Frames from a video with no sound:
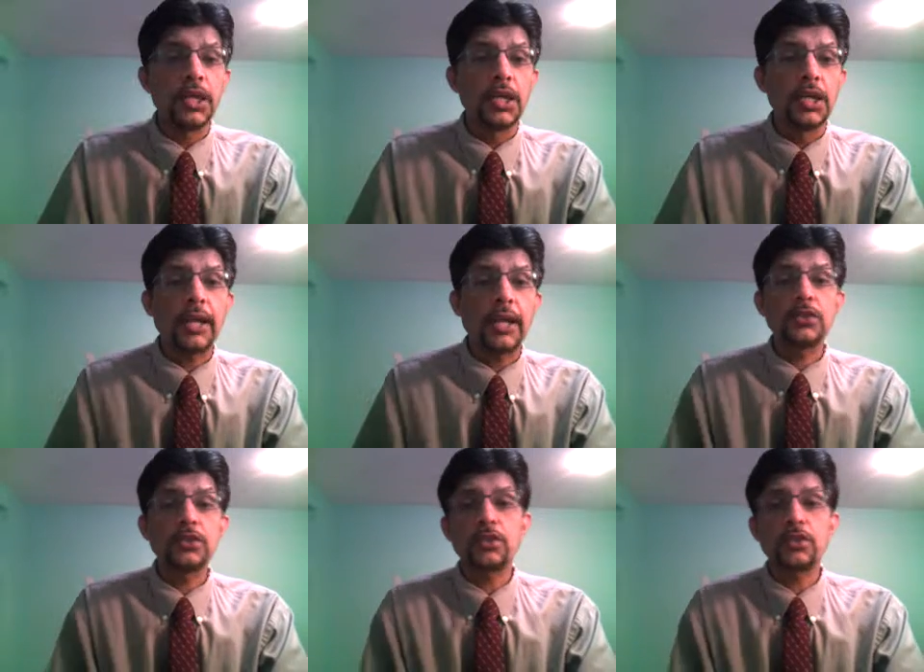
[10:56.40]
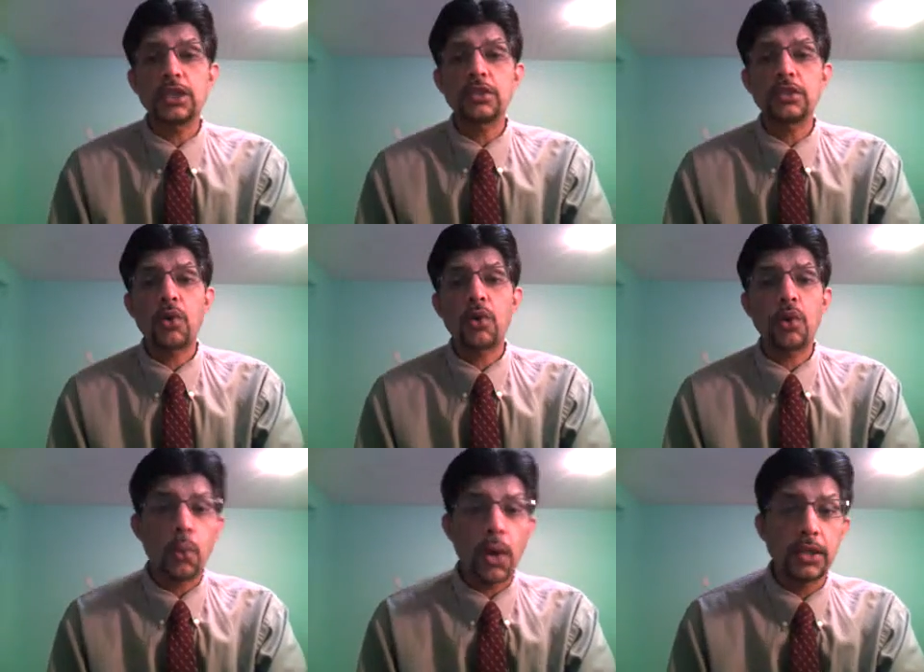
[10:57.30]
and this was another wrong
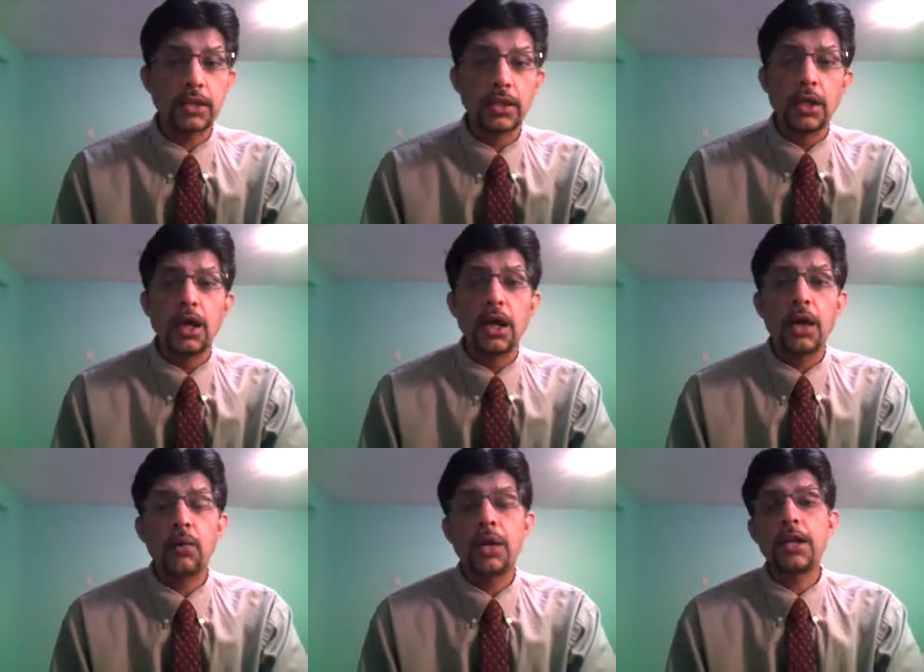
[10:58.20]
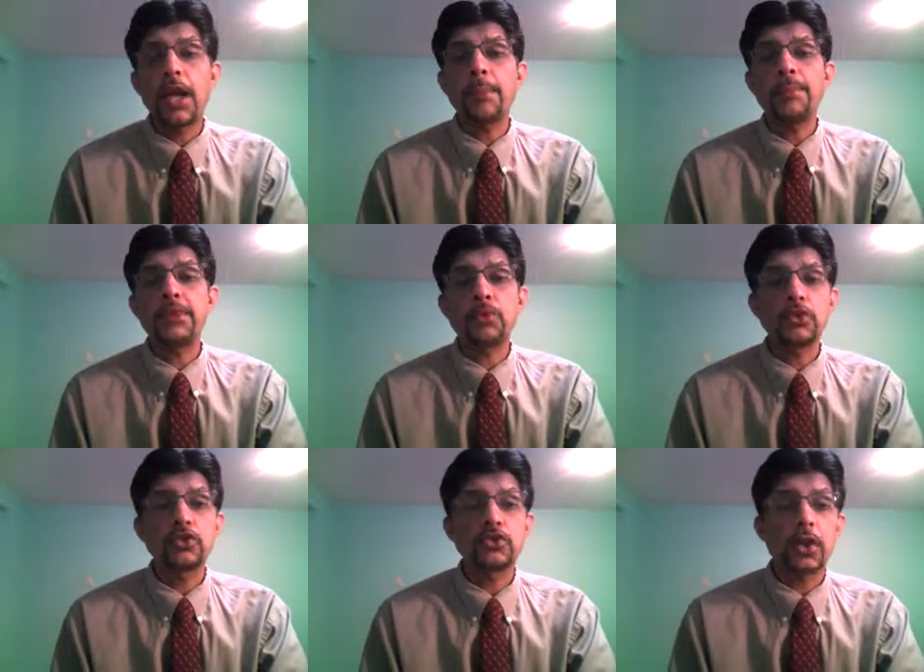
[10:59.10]
one where Amrish
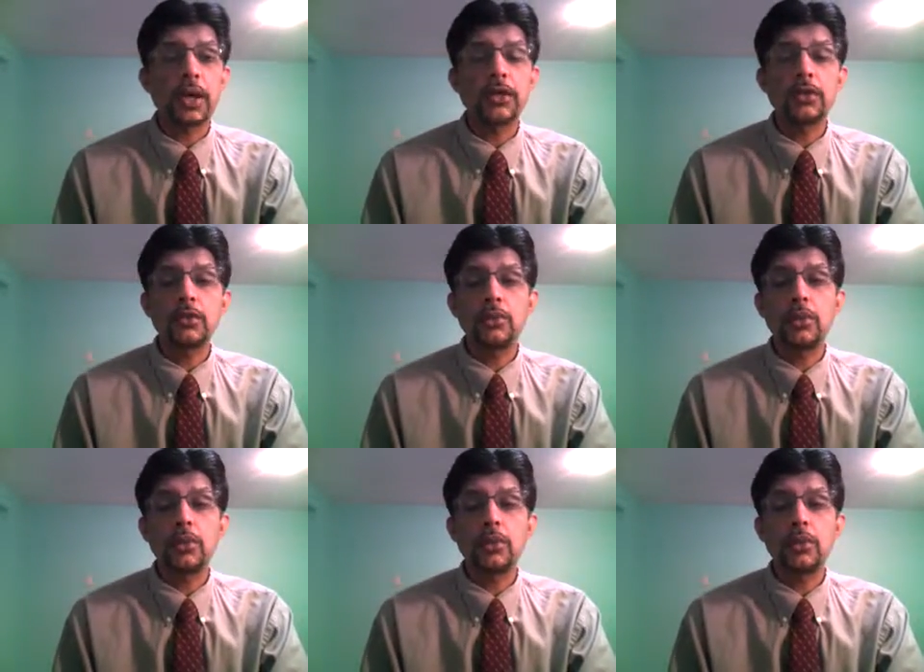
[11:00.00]
was trying to